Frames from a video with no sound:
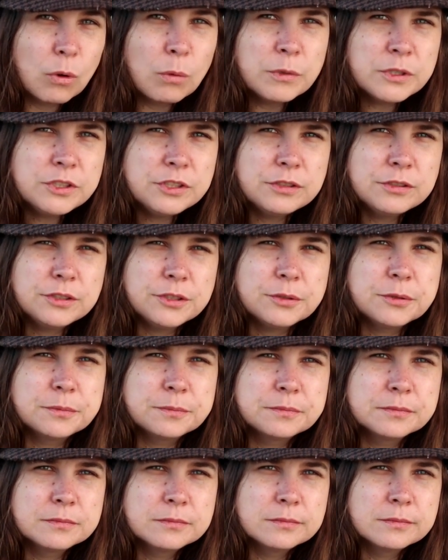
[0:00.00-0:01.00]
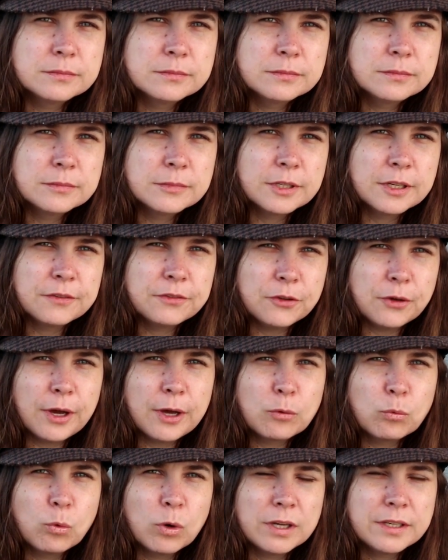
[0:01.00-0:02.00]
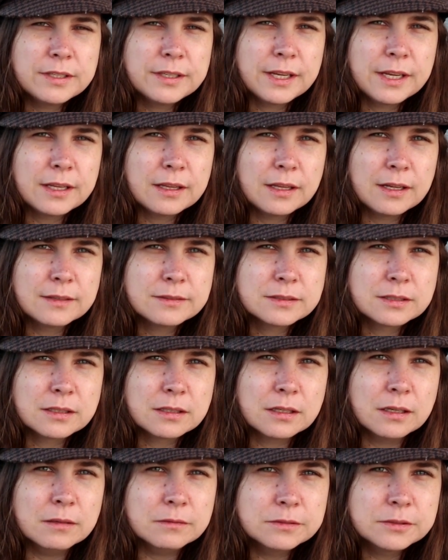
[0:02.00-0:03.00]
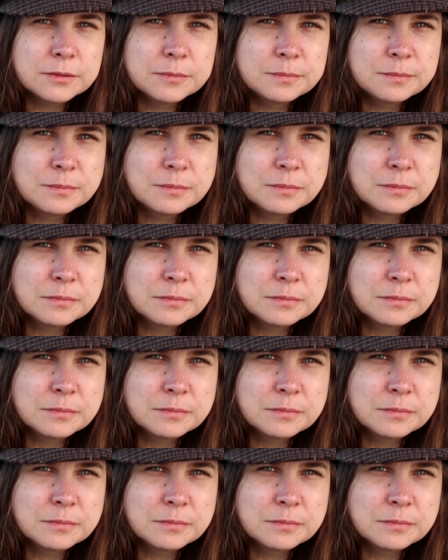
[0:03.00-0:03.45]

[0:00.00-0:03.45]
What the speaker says: What would you do if you had one day left to live?